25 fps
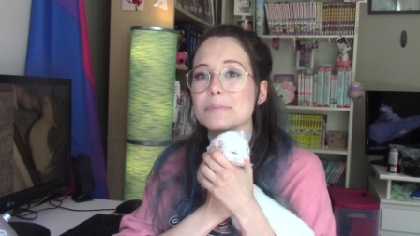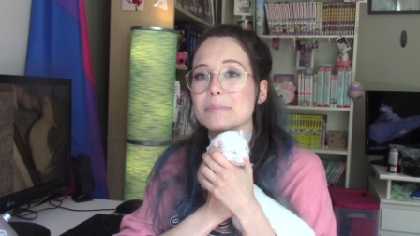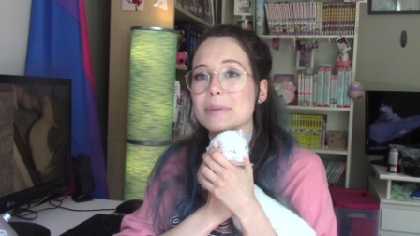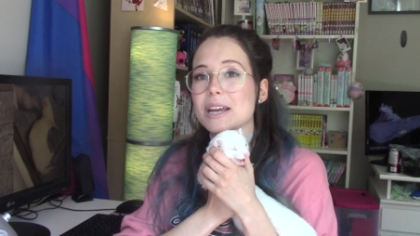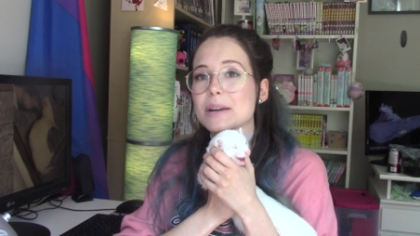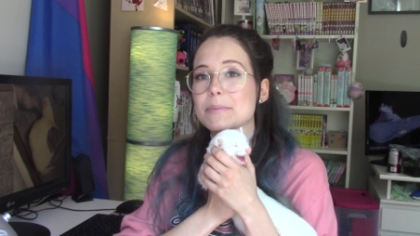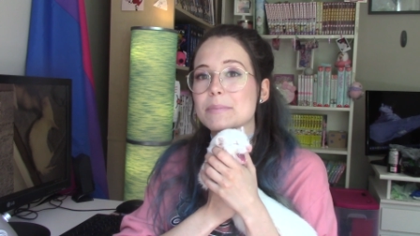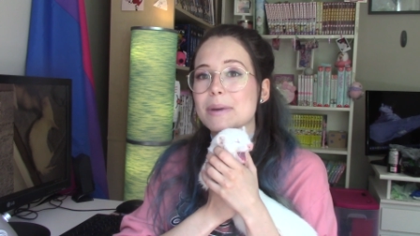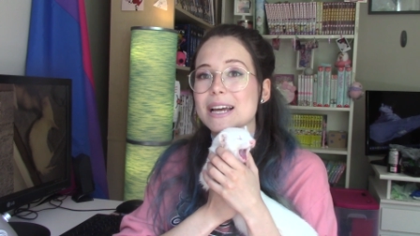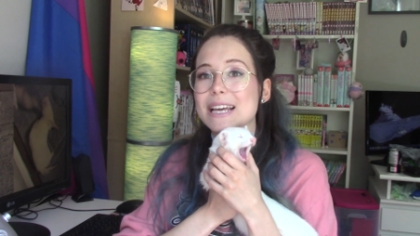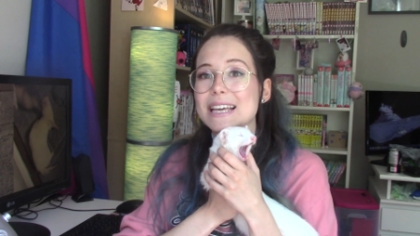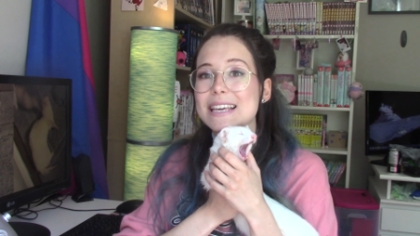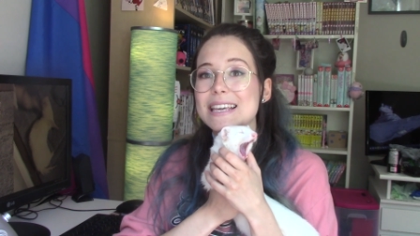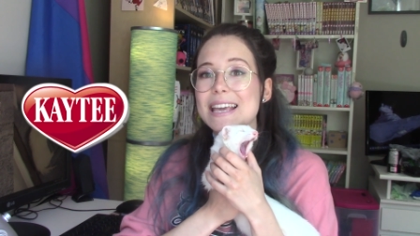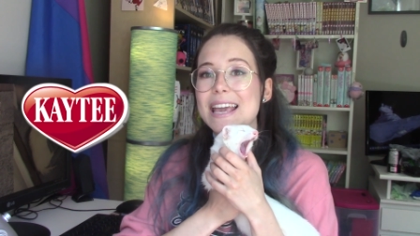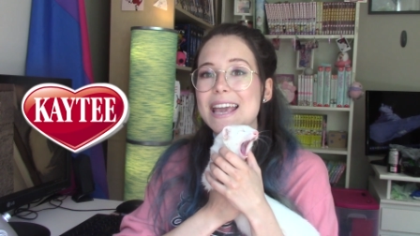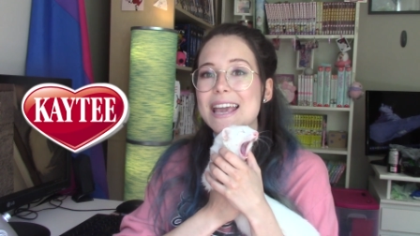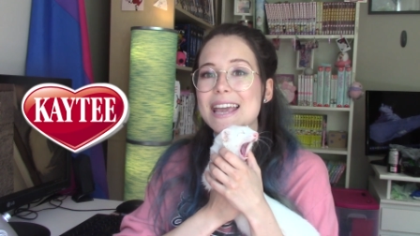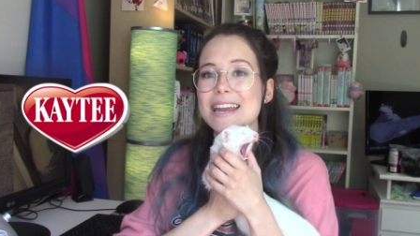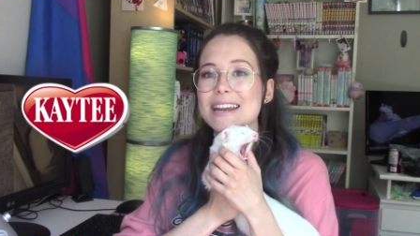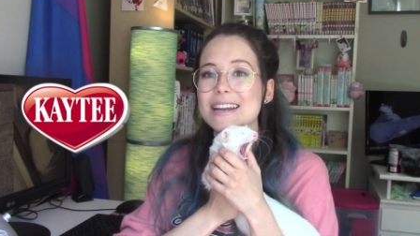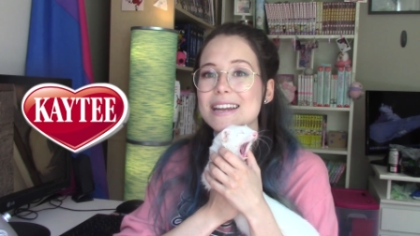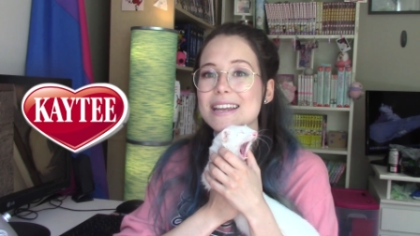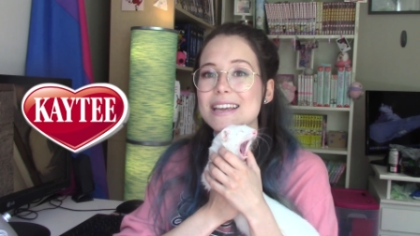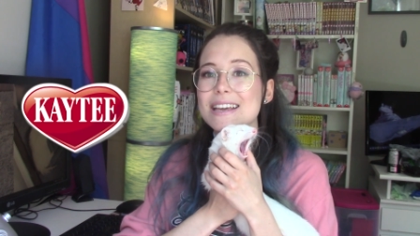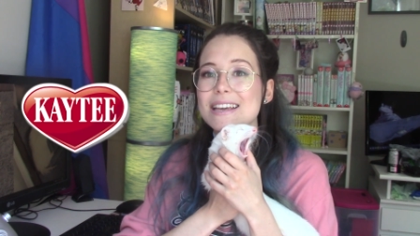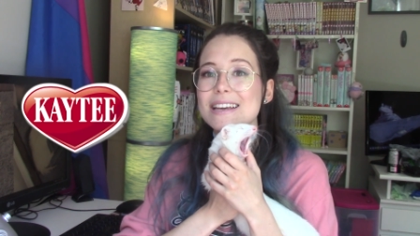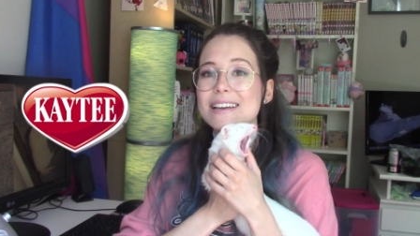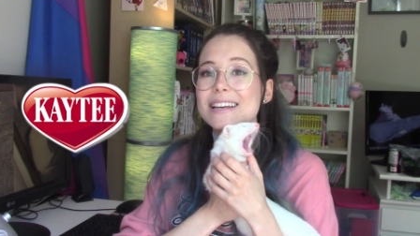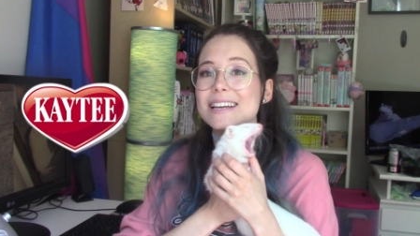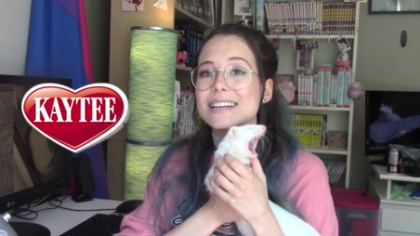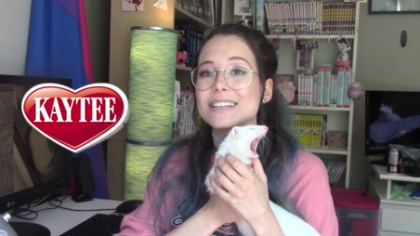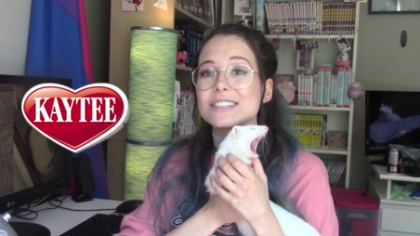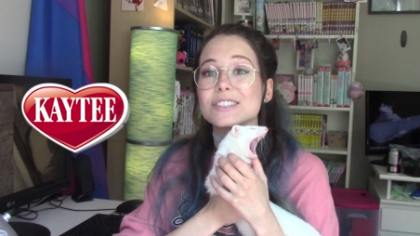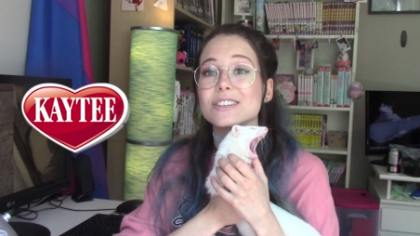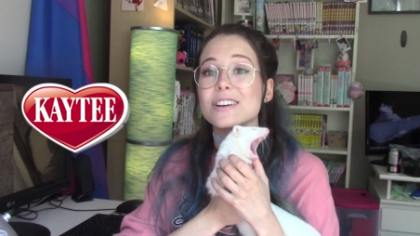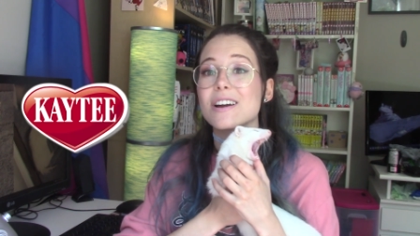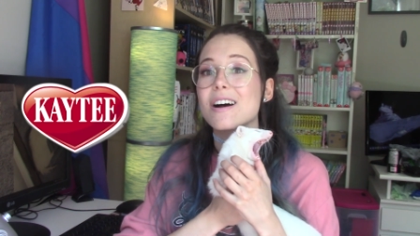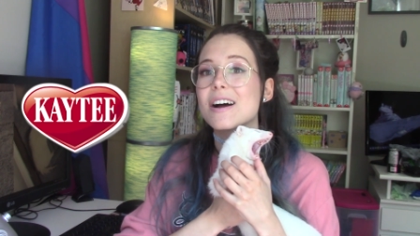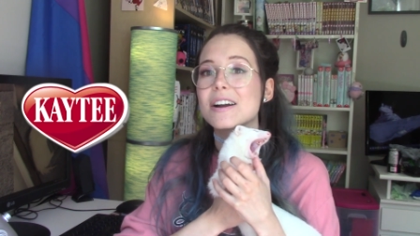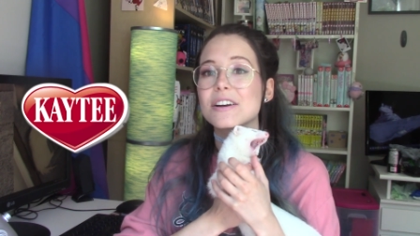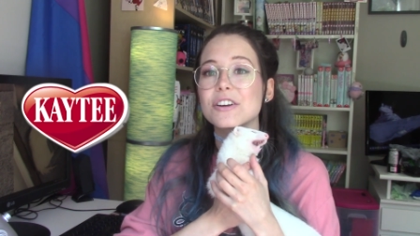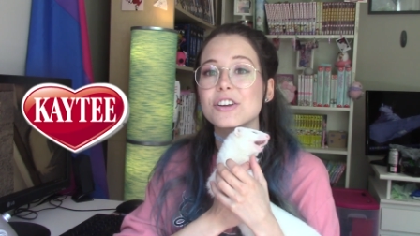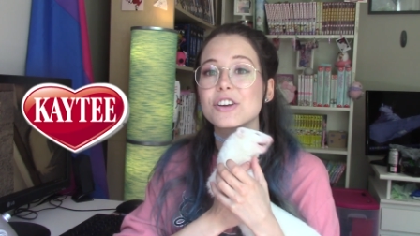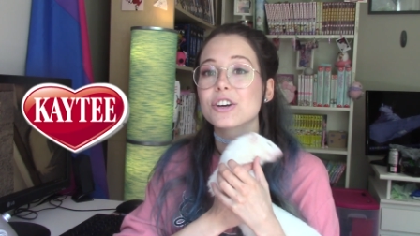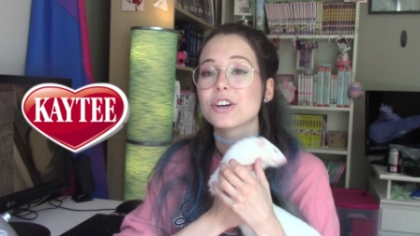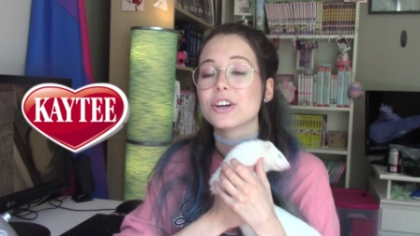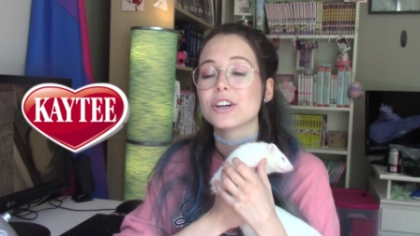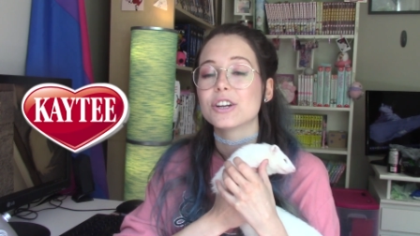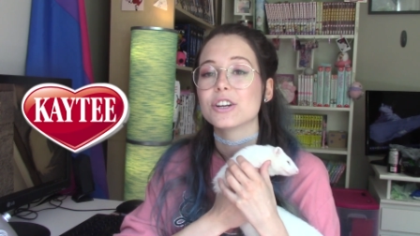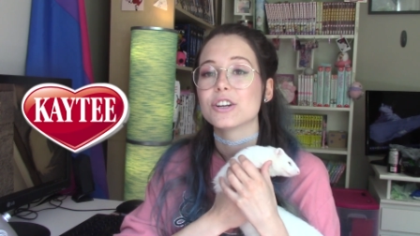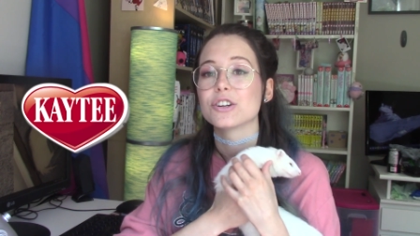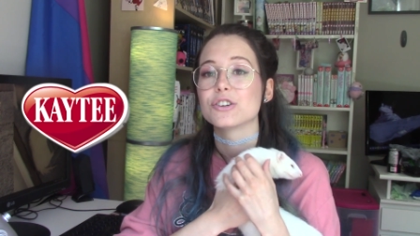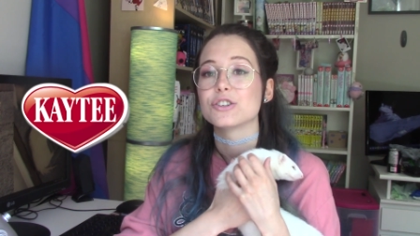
made by Katie is not good.